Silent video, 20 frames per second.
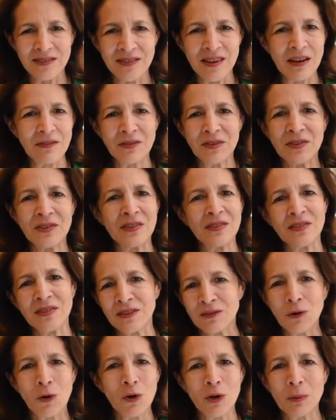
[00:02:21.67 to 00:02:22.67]
deficits
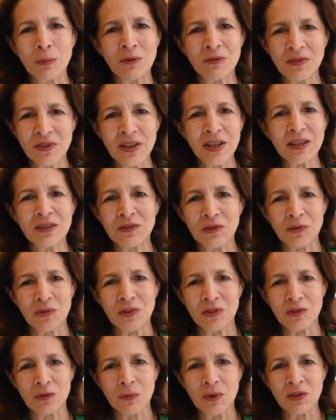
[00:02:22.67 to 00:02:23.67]
and horrible financial
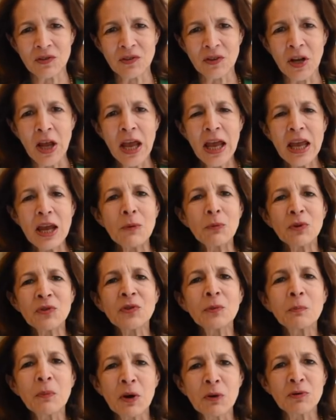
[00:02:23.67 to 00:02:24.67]
situation. It was
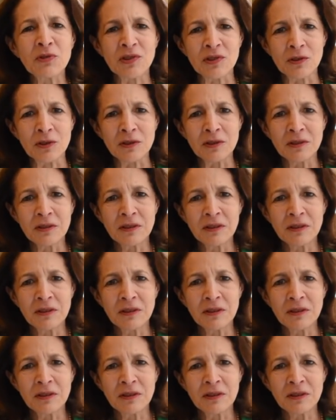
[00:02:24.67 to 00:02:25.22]
emotional.